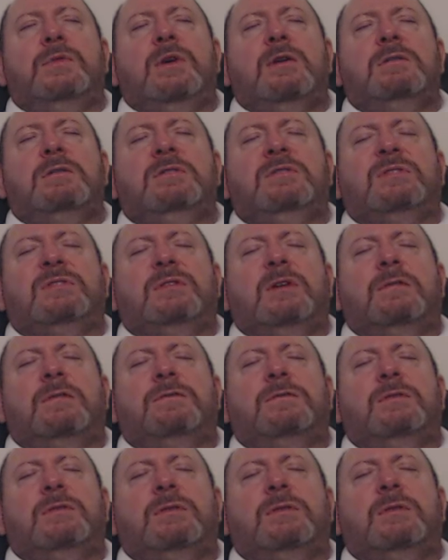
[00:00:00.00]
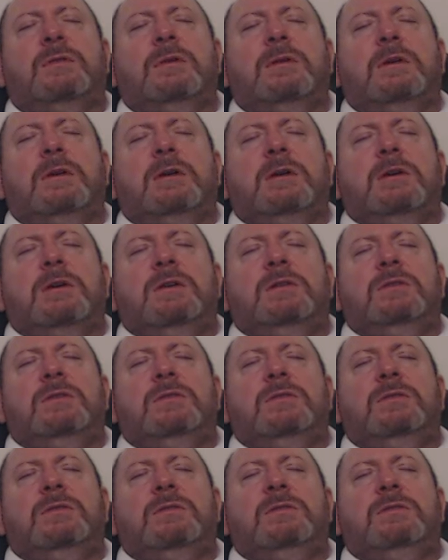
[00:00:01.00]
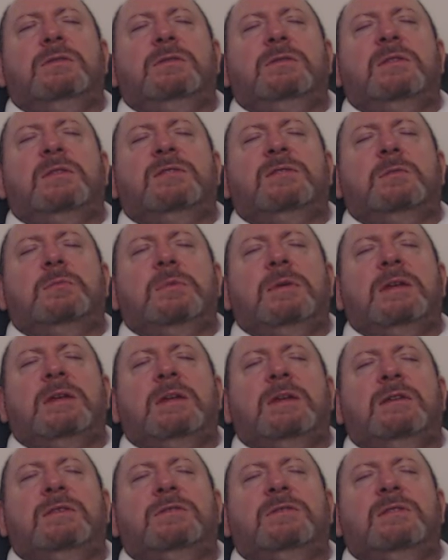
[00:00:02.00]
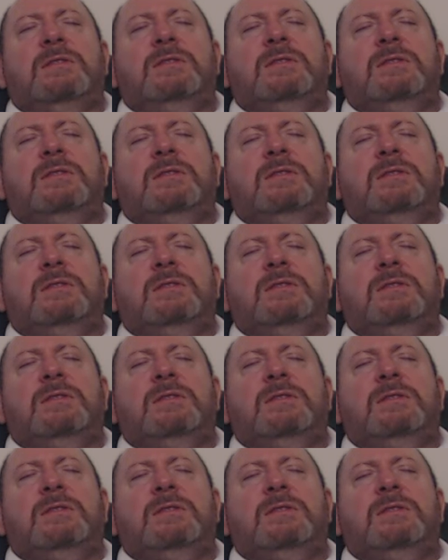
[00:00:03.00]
The only stuff that disappears